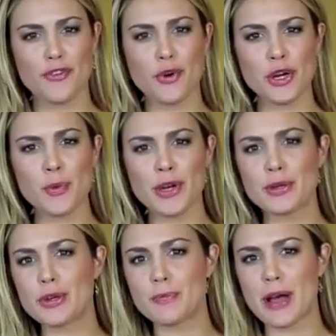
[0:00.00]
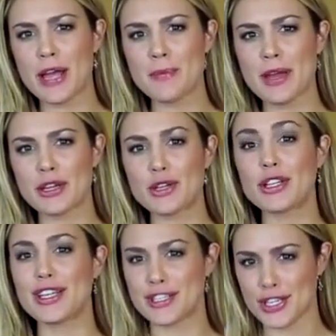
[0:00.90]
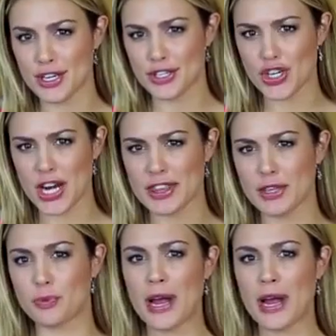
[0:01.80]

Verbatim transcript: 41 year old biomedical engineer Jonathan